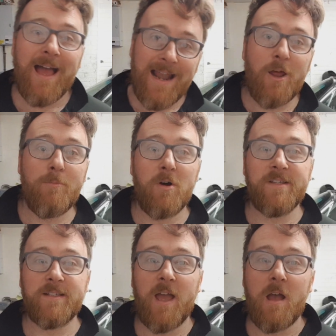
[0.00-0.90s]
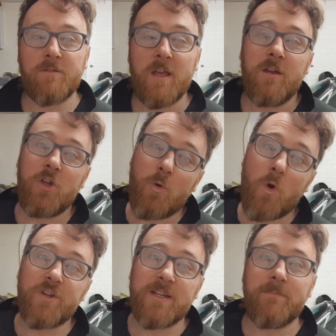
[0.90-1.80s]
Hello boys and girls, you're
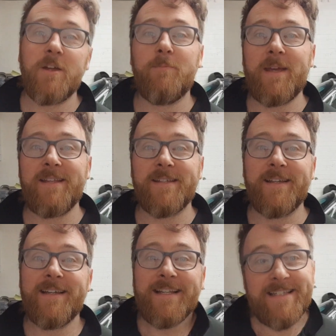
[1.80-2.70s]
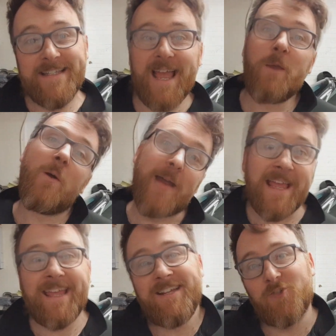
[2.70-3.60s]
watching Blue Peter and today we're
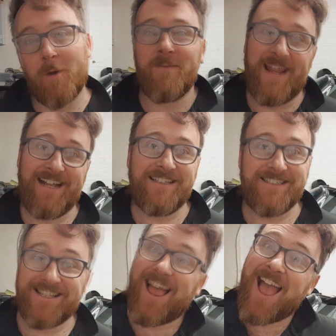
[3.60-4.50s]
making drop links.